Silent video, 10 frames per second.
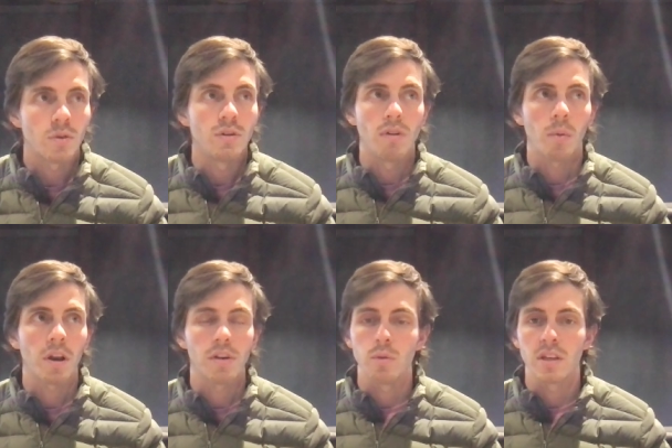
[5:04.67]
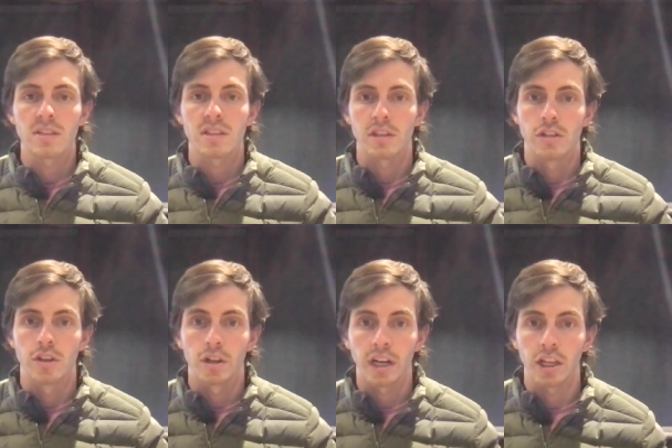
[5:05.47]
you don't want to do this
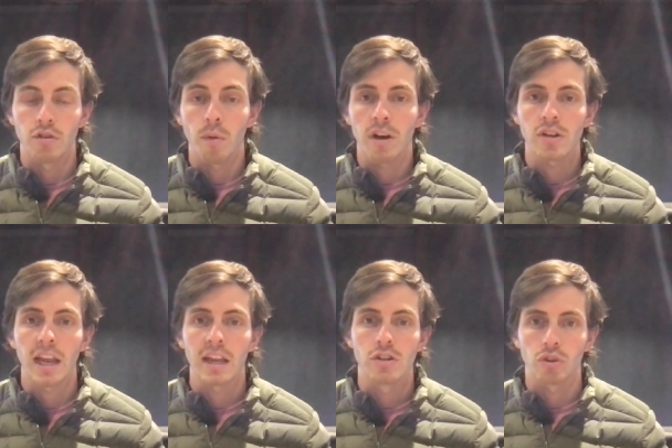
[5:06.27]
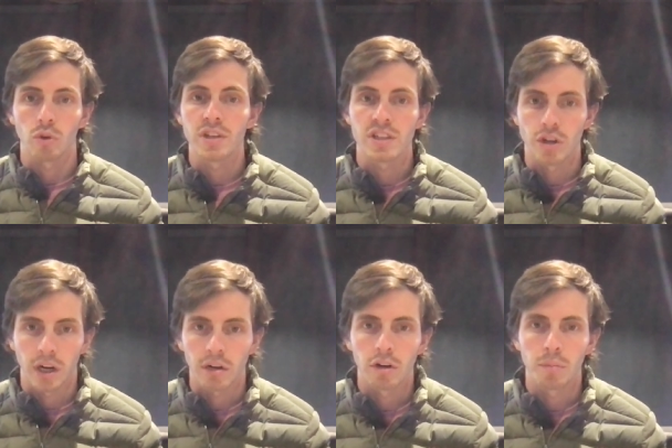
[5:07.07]
you don't want to try and control this
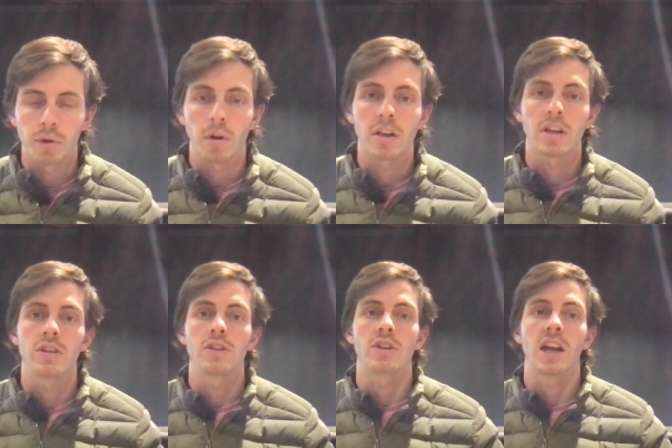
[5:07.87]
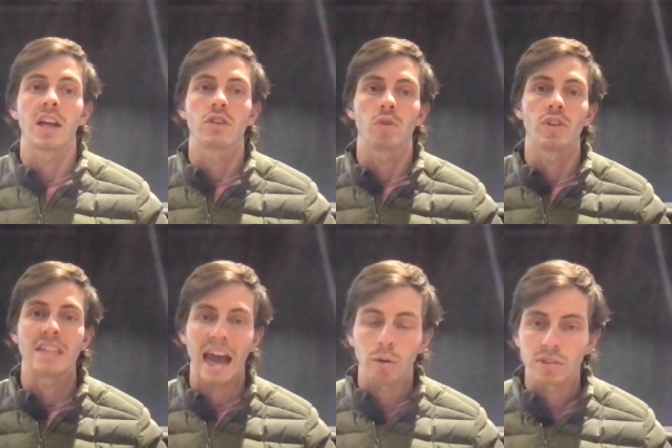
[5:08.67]
during group. You want to try and control
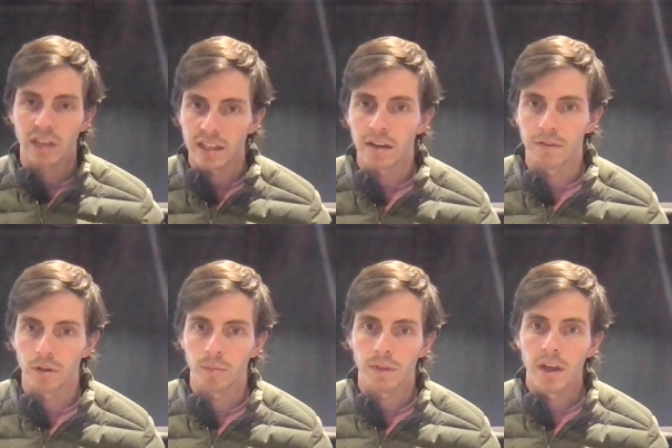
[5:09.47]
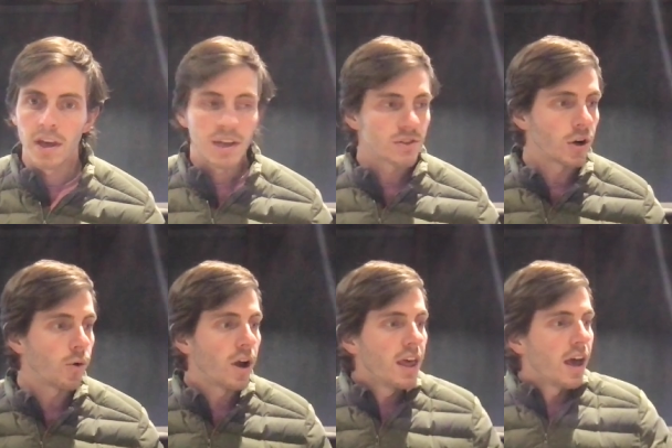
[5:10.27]
this outside of group.
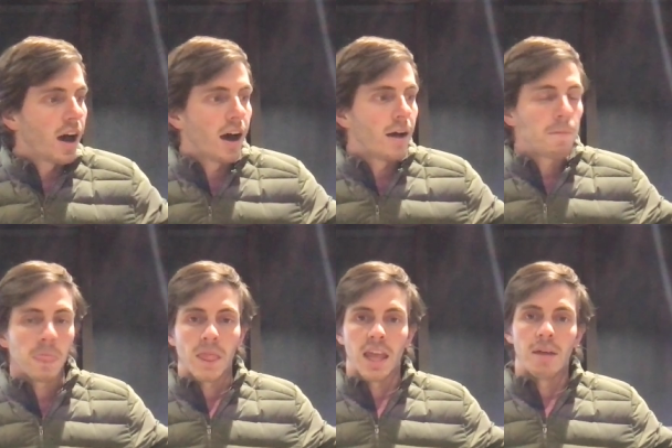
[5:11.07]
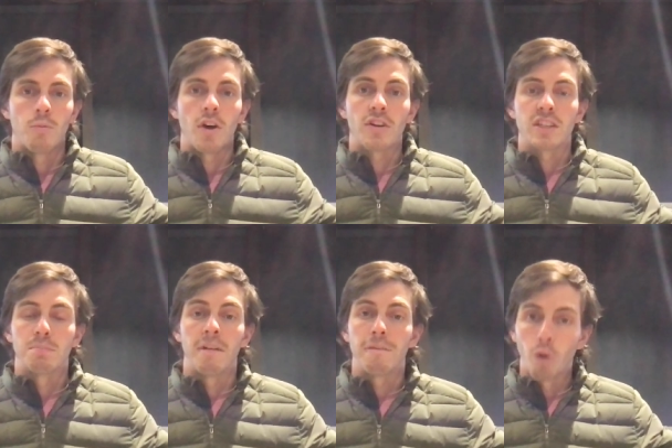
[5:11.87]
So whether it's
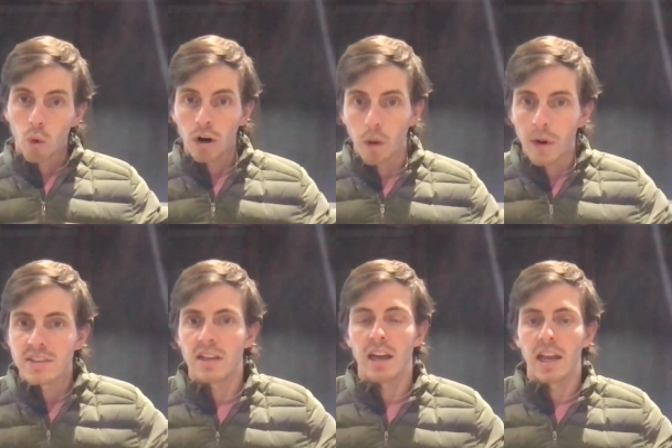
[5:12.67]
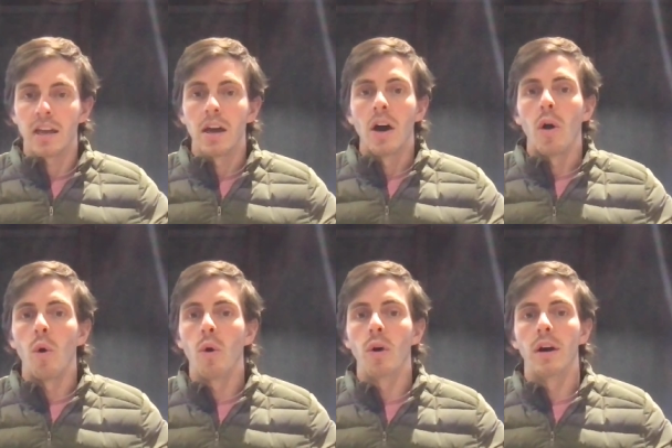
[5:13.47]
before a Wednesday night
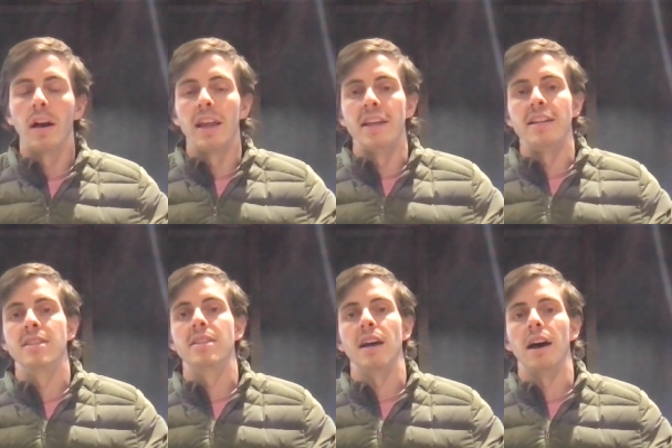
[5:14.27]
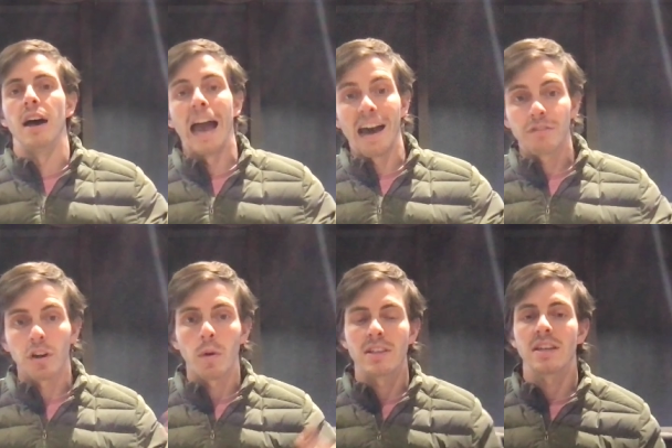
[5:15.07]
or it's
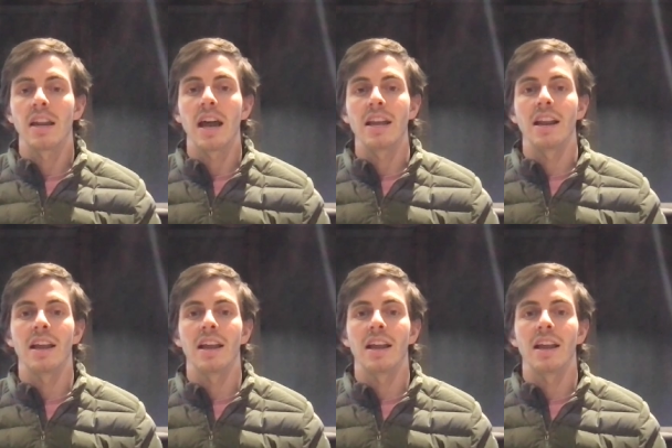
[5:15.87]
after a Wednesday night,